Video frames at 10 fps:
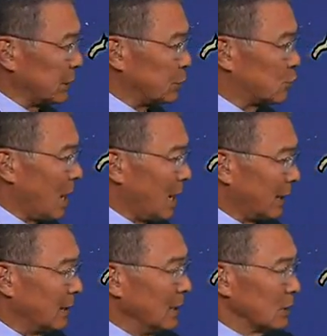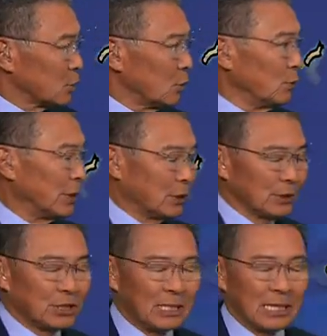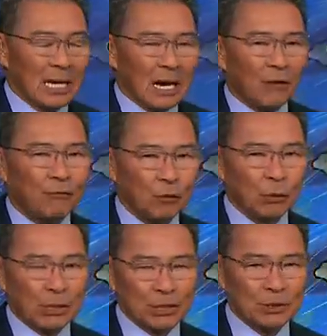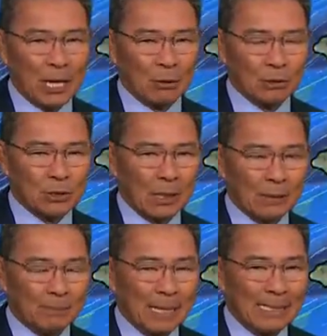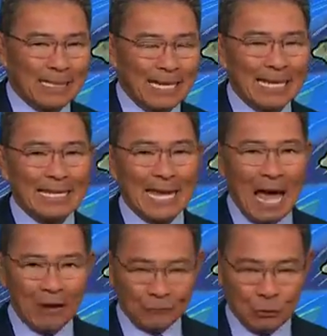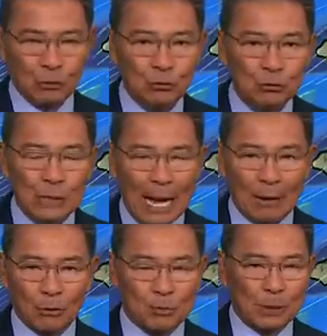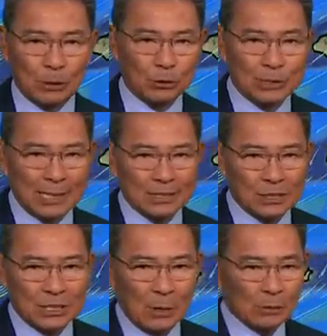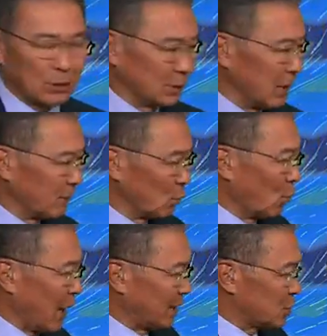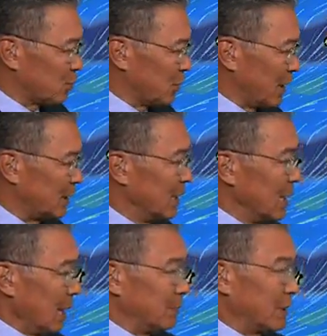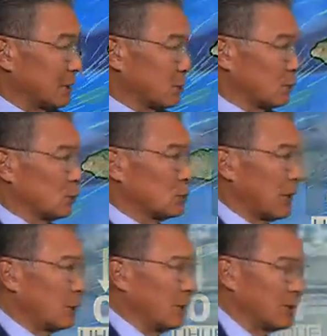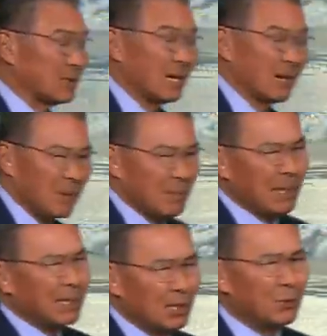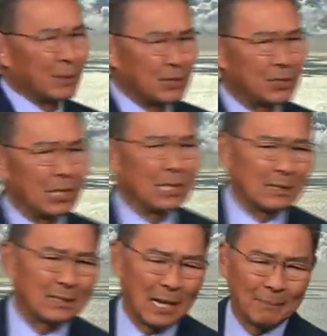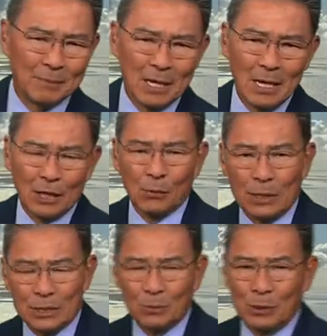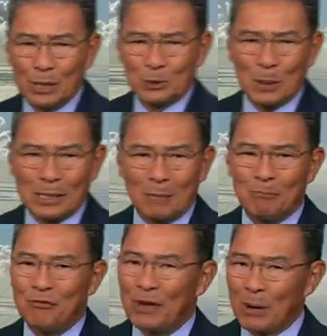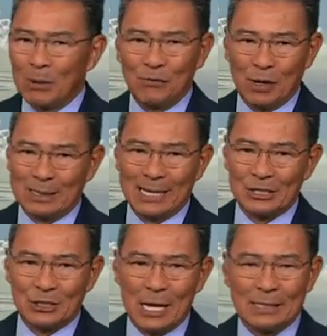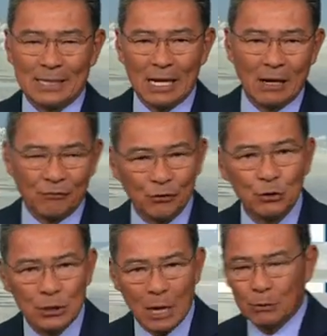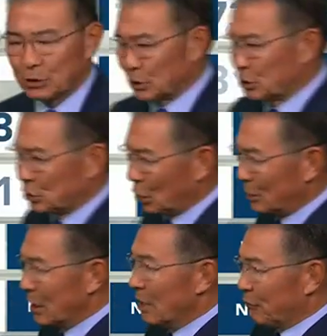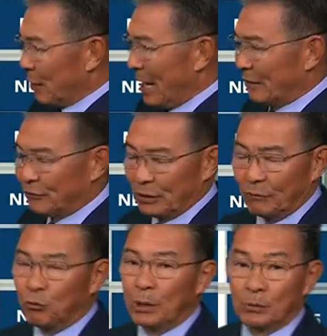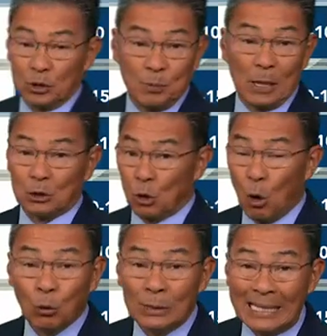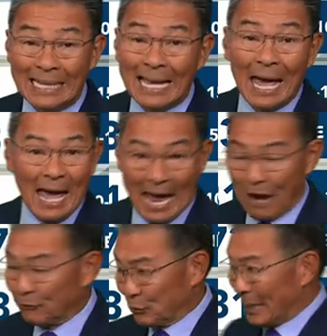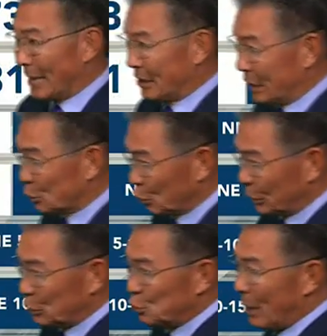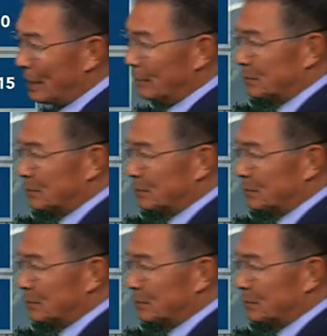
dry. So we could see a few showers uh, mainly in the afternoon hours, but those kinds of showers are never widespread. And because of those light winds, a little bit sticky today. Otherwise, we expect a very, very nice day today. A few showers to start for a handful of windward spots only. After that, things are going to dry up